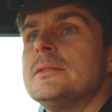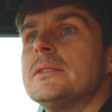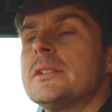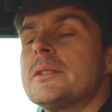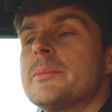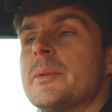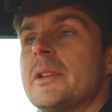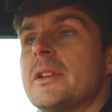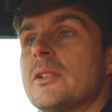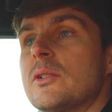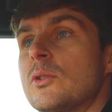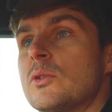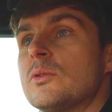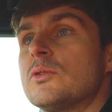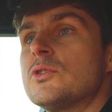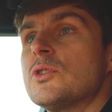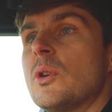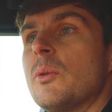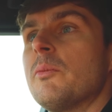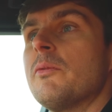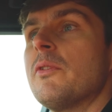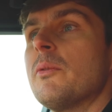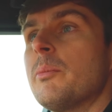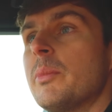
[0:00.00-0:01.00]
It's been a good
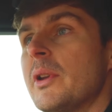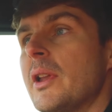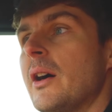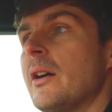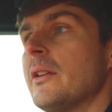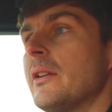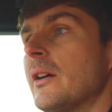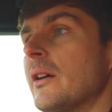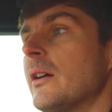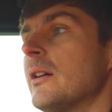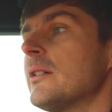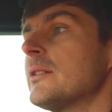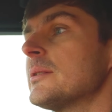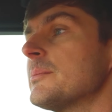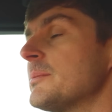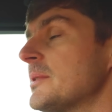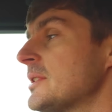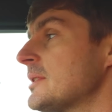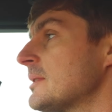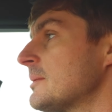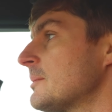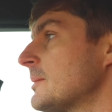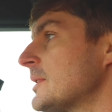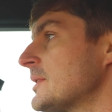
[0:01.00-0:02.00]
job for plant hire,
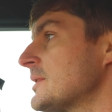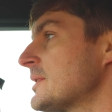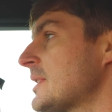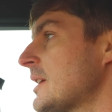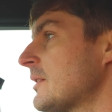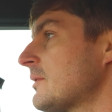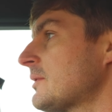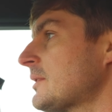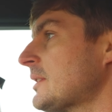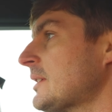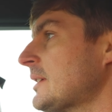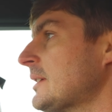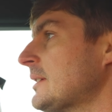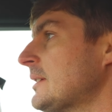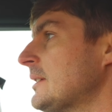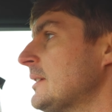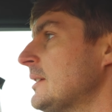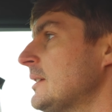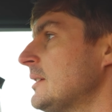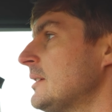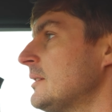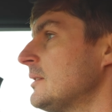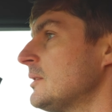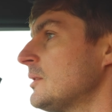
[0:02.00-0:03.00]
most definitely.
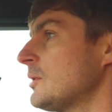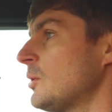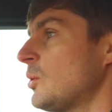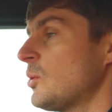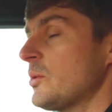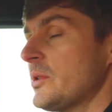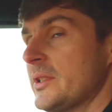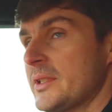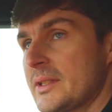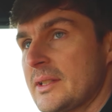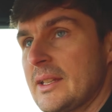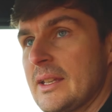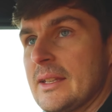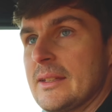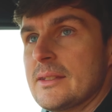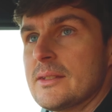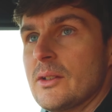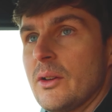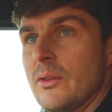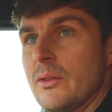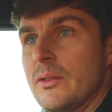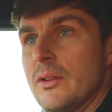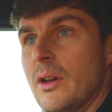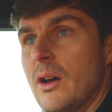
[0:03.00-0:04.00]
All this
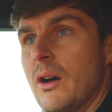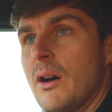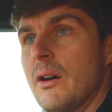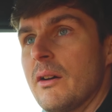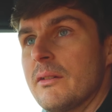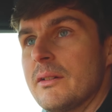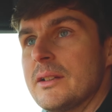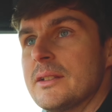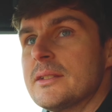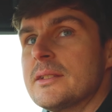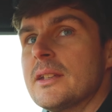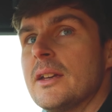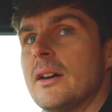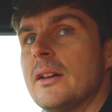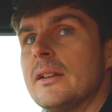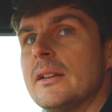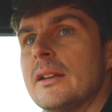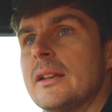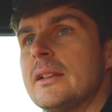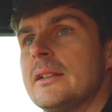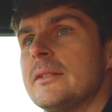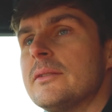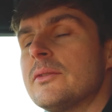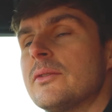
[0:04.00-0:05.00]
kit's on hire
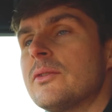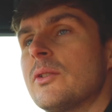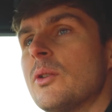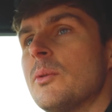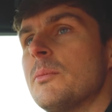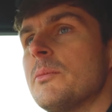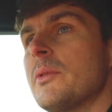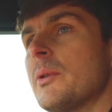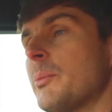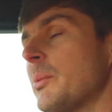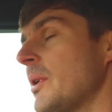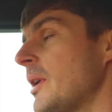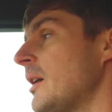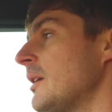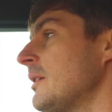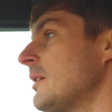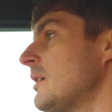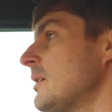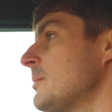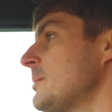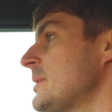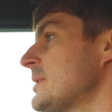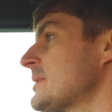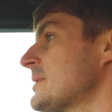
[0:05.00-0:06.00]
internally from the plant
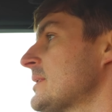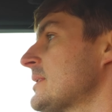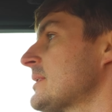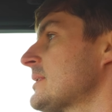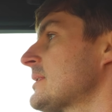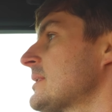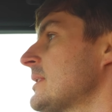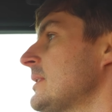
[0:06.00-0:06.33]
hire business.